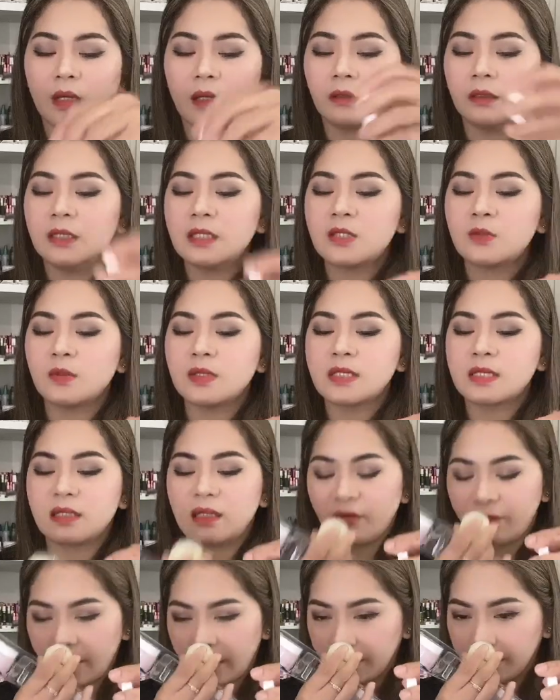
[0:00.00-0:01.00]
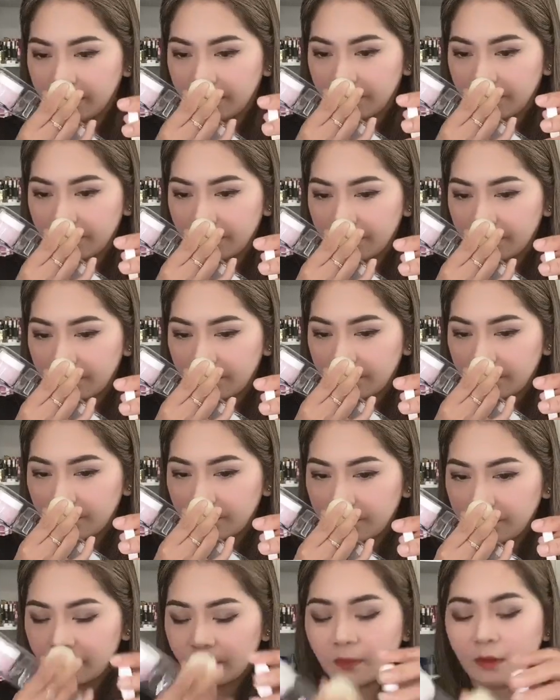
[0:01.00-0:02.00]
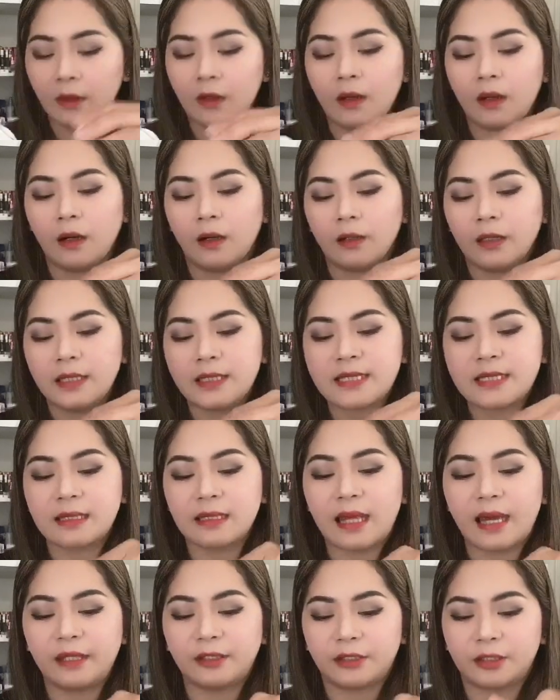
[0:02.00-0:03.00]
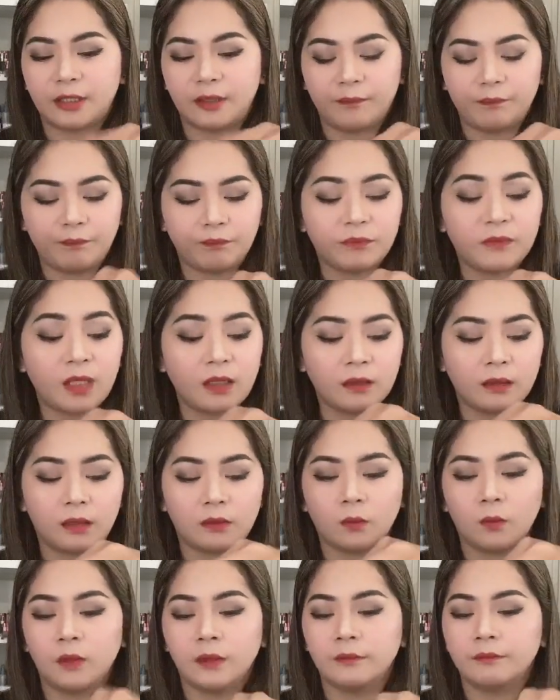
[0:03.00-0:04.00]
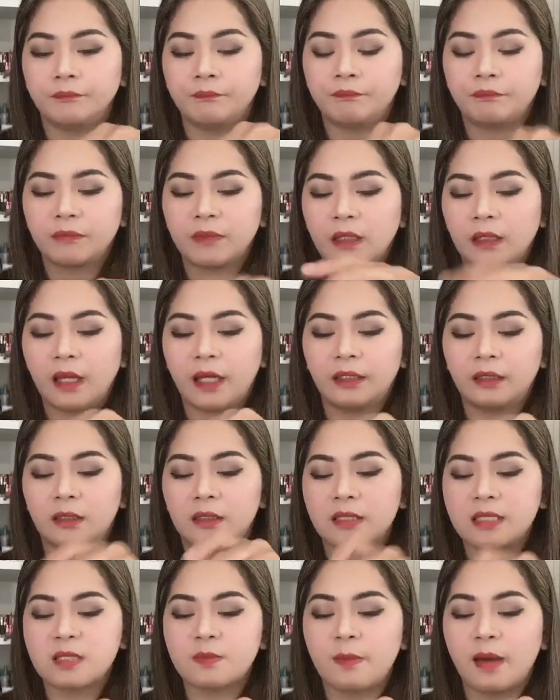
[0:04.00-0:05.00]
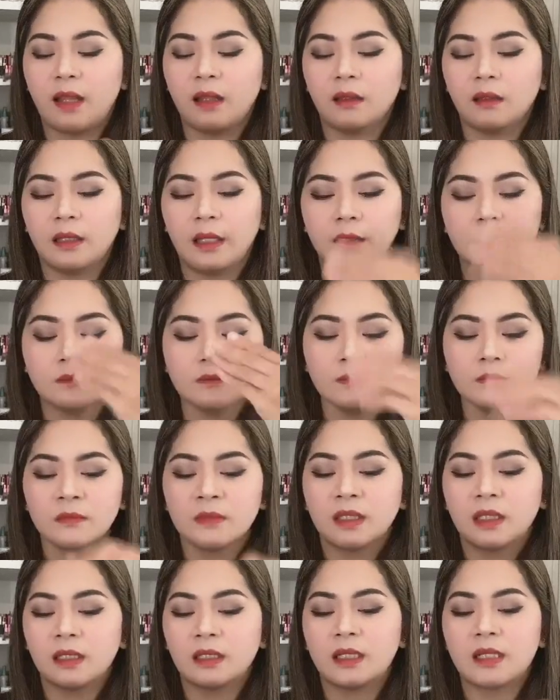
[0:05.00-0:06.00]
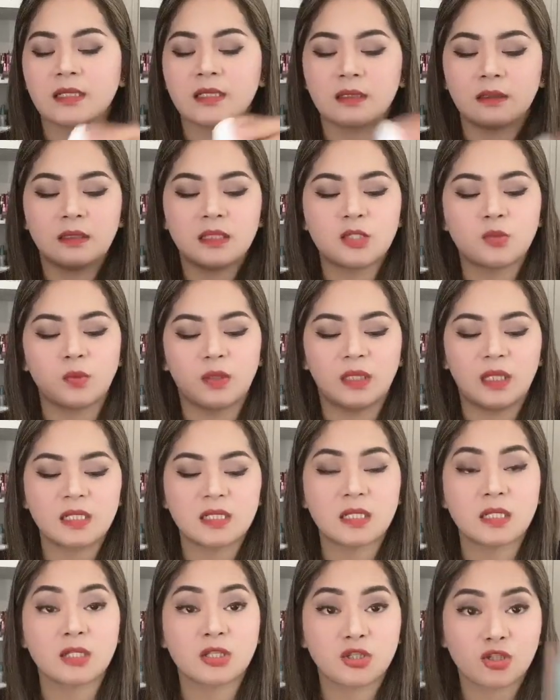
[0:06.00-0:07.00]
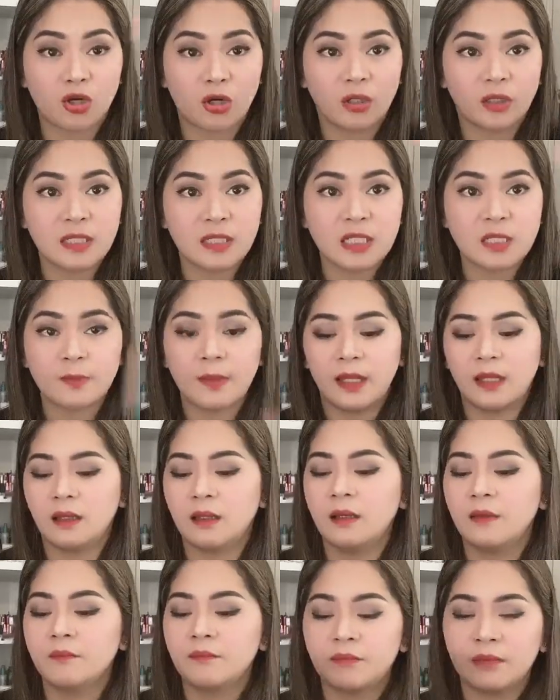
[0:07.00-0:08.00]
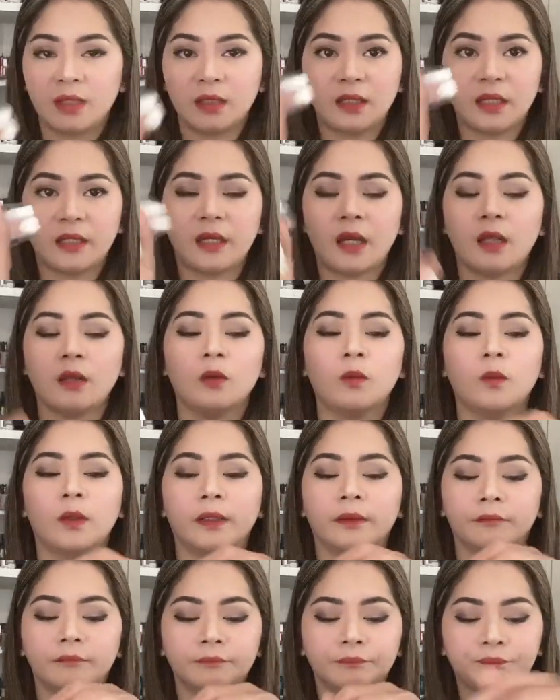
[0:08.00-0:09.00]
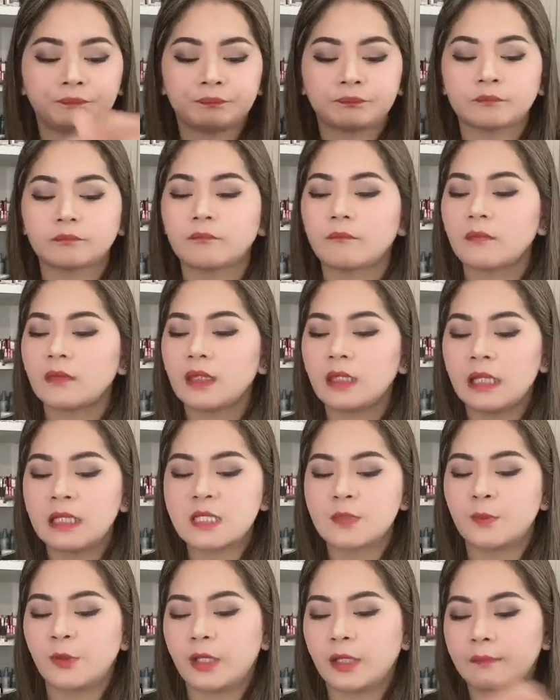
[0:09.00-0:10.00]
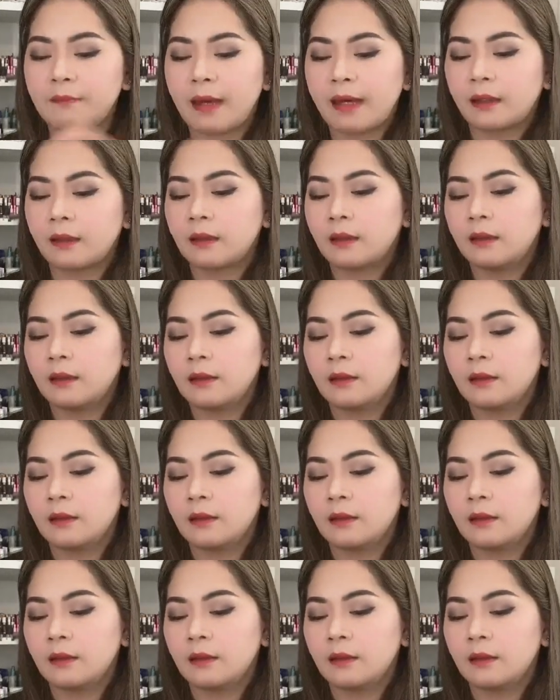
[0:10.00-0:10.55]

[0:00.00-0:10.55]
This one's different. It's lighter than that one. Lighter smell. Like, it has, this one has a stronger smell than the yellow one. Let's put it back.